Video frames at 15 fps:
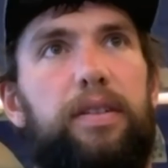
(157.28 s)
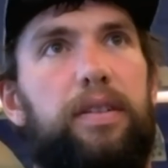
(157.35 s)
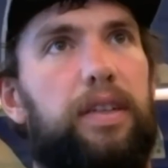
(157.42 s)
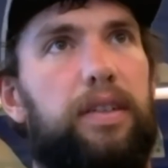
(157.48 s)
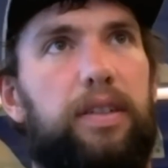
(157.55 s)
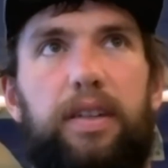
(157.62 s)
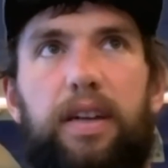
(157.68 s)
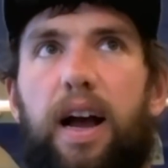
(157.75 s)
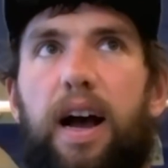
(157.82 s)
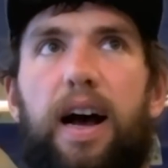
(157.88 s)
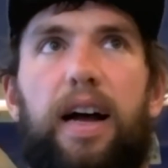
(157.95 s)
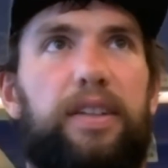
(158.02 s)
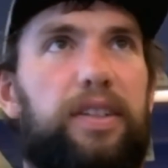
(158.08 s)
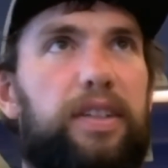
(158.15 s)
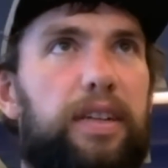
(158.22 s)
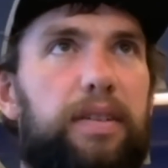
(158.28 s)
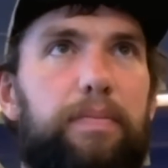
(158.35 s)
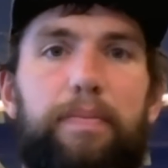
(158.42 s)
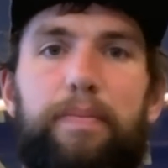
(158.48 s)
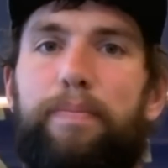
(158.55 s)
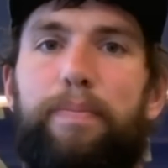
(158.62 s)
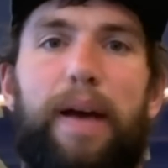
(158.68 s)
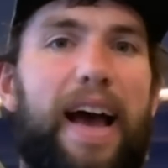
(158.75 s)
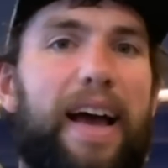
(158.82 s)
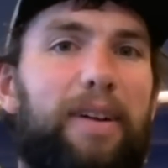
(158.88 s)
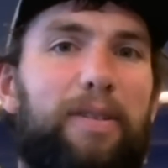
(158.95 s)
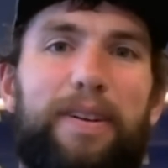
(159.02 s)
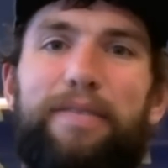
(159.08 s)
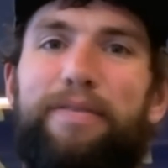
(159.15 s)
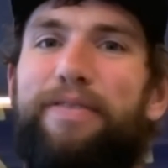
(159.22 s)
this constant
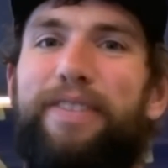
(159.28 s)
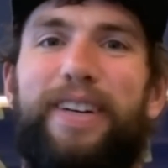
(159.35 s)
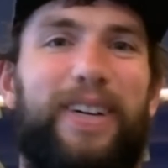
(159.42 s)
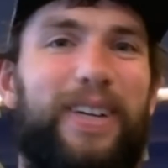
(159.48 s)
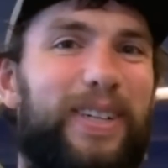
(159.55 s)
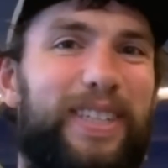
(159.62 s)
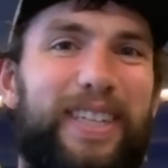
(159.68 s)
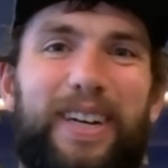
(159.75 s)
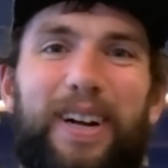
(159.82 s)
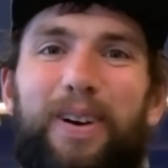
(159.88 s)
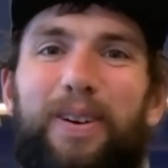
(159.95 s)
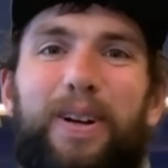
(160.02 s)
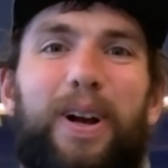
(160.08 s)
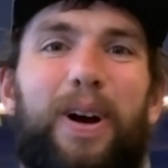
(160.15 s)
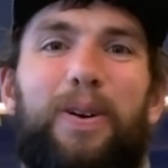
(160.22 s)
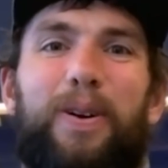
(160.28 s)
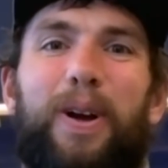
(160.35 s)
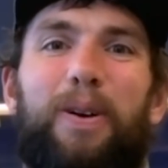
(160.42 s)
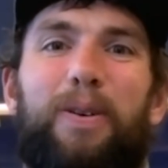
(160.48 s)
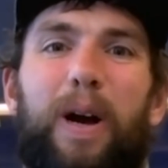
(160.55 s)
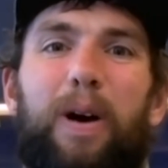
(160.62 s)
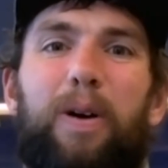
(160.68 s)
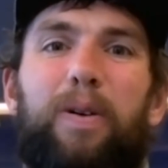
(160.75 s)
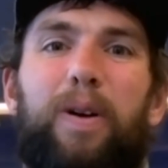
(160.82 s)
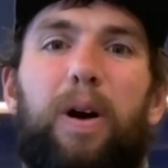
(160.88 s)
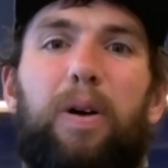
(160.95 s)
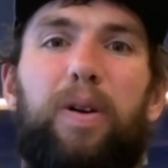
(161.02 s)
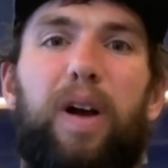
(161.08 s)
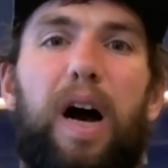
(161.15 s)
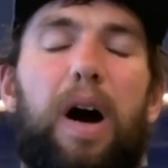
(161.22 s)
battery filled, you know, go, go, go, go,
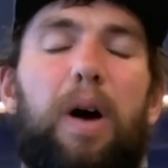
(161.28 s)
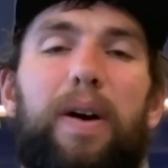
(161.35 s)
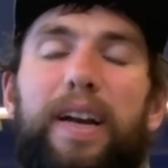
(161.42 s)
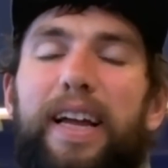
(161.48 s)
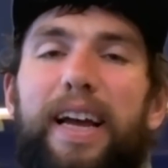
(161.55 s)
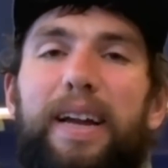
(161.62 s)
go. And